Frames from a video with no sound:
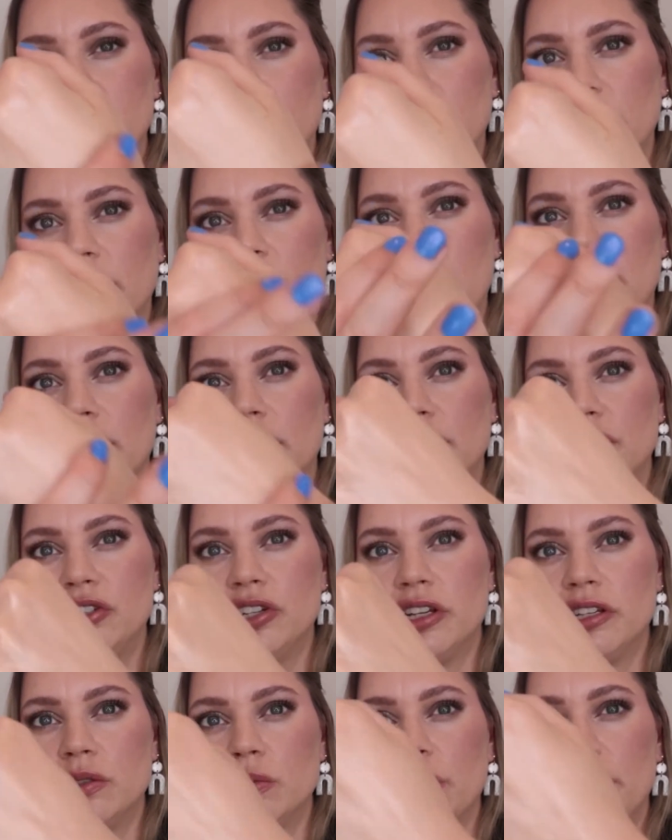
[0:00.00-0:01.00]
the cottage
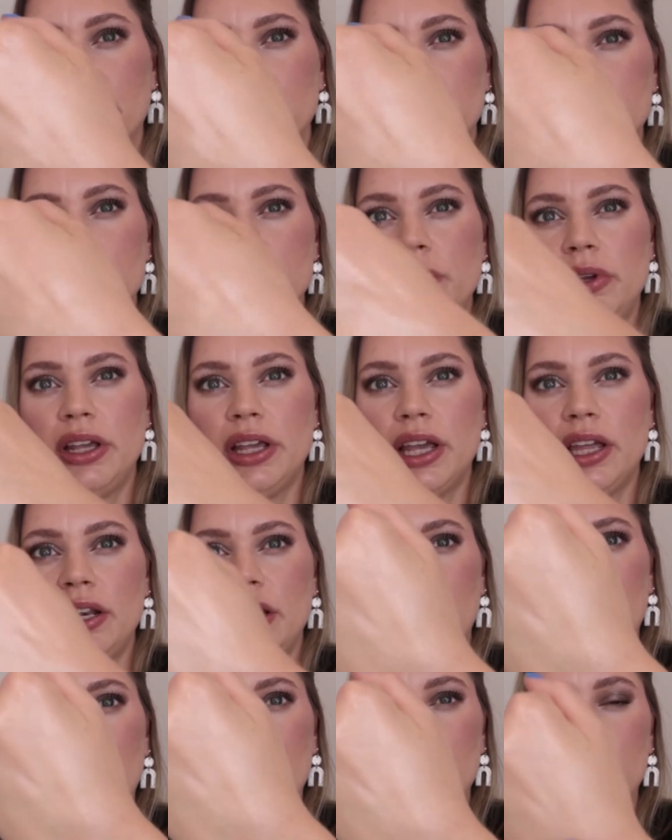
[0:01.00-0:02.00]
as well this weekend,
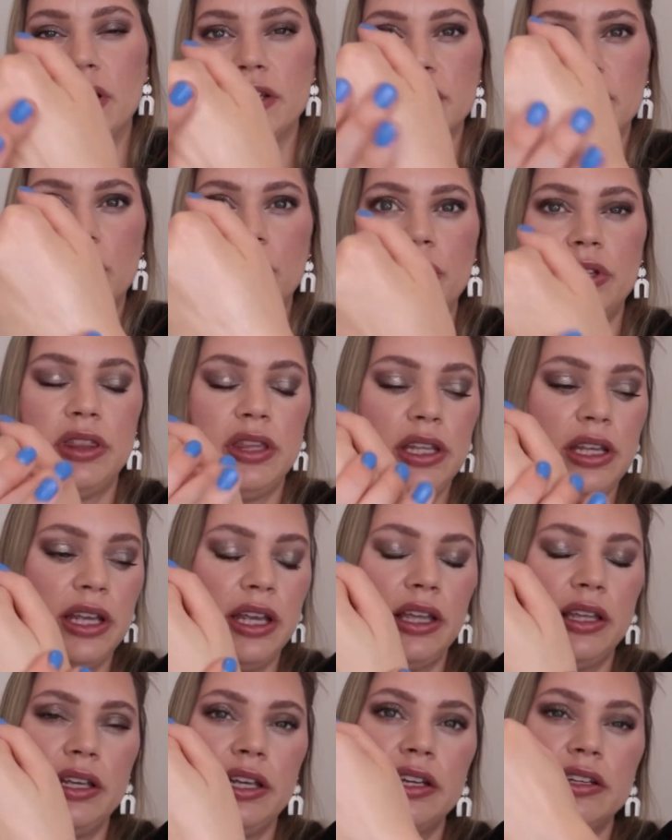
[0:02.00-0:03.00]
and I mixed it with the
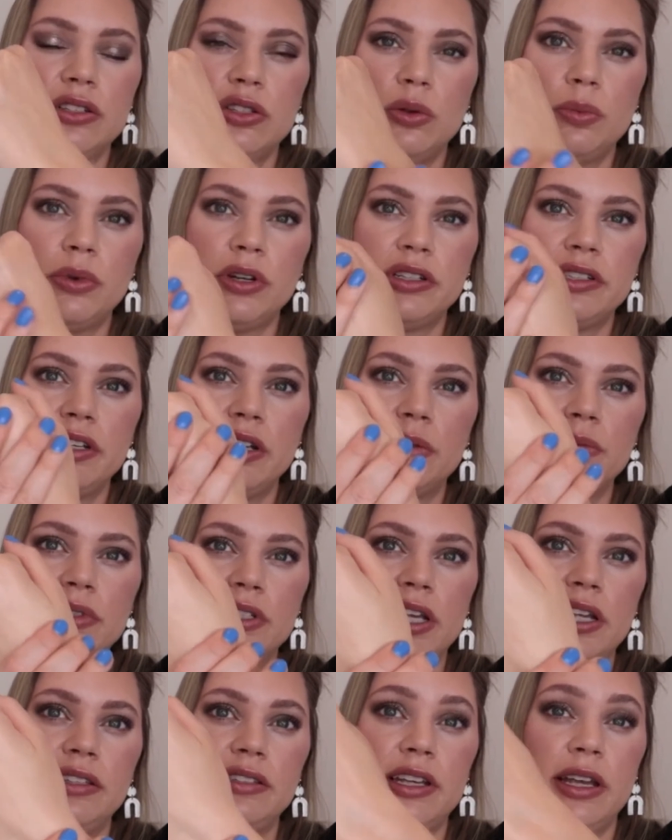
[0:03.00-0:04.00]
Ilia Super Serum
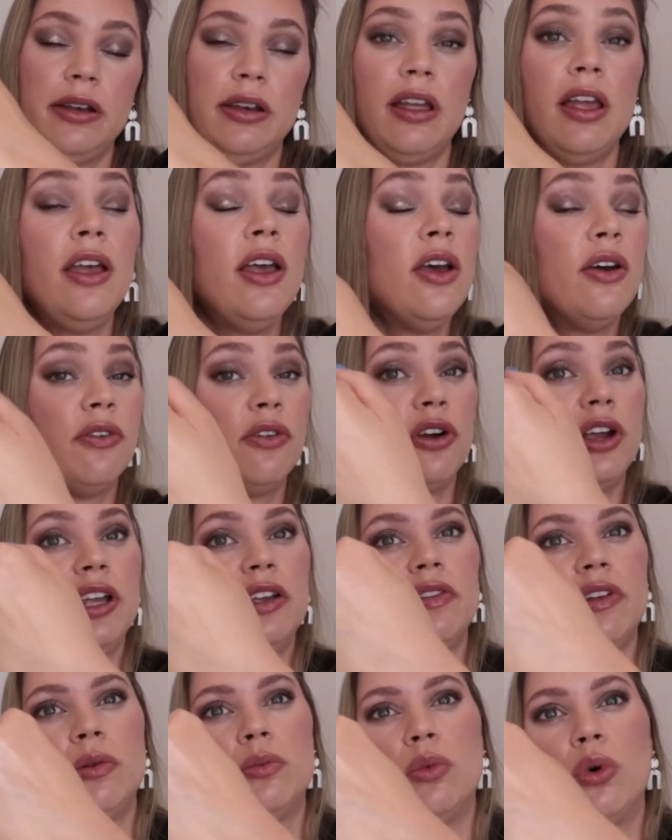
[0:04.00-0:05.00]
Skin Tint for
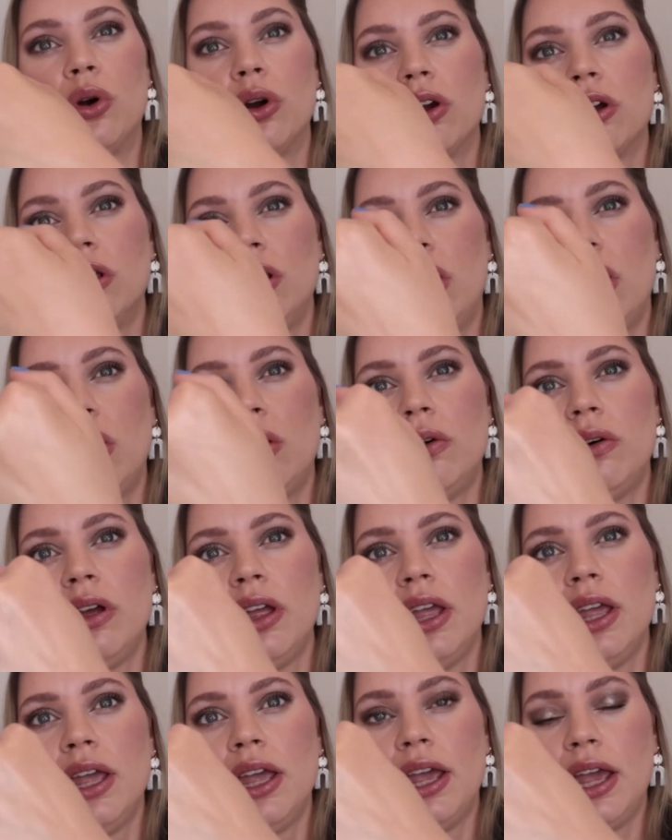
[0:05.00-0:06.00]
even more glow.
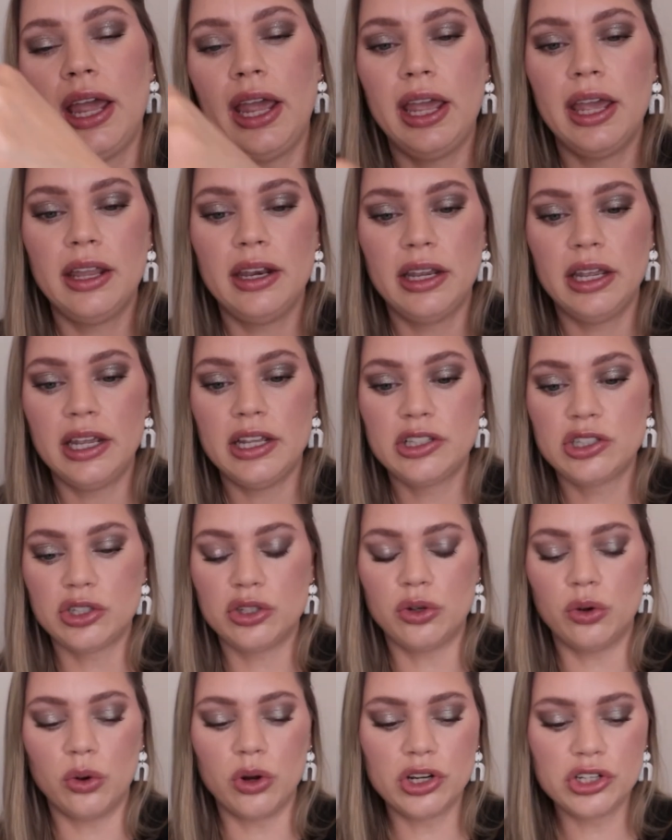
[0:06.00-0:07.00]
And it's
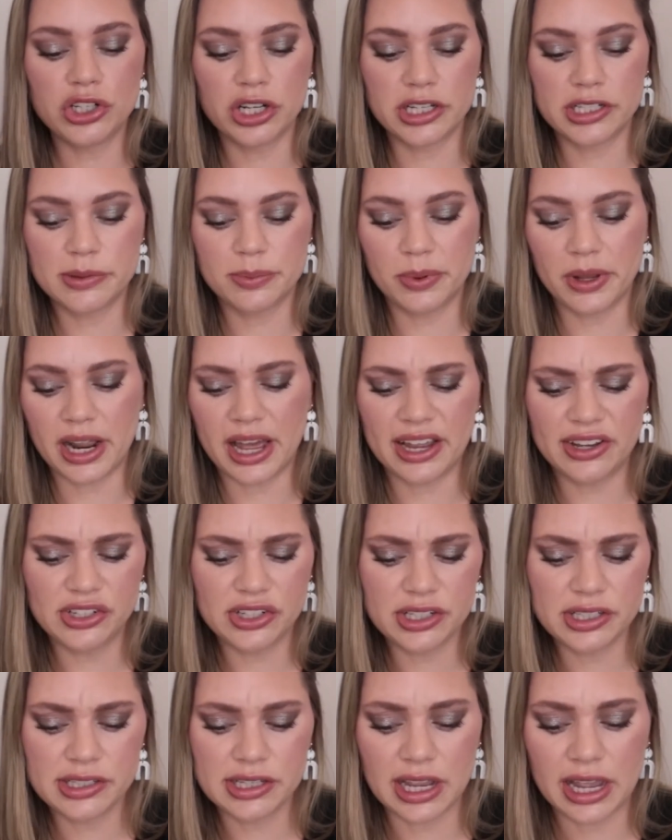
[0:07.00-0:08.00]
gorgeous, but I
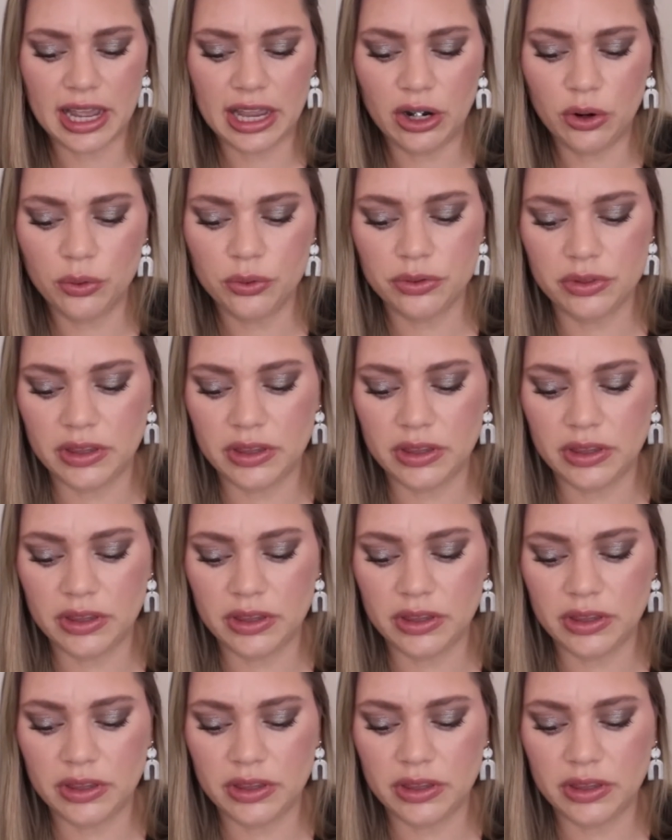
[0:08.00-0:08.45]
don't